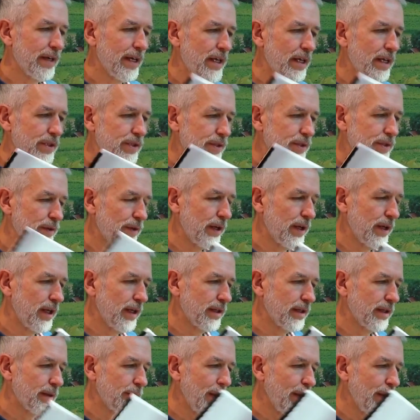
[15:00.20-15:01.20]
the history,
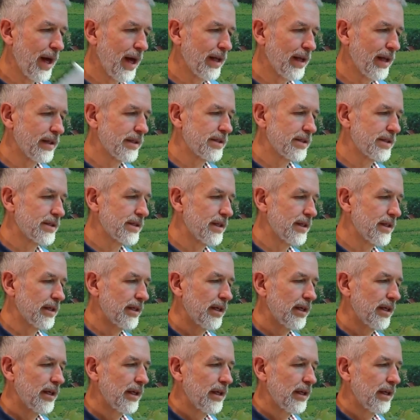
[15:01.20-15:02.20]
the patents,
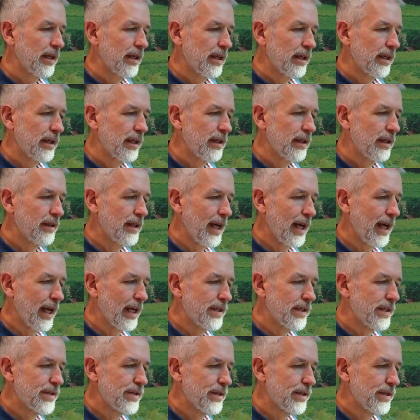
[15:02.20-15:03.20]
the
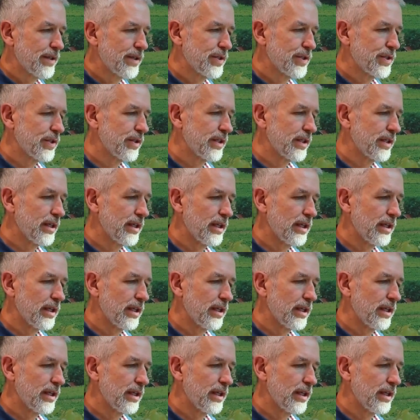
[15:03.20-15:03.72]
answers,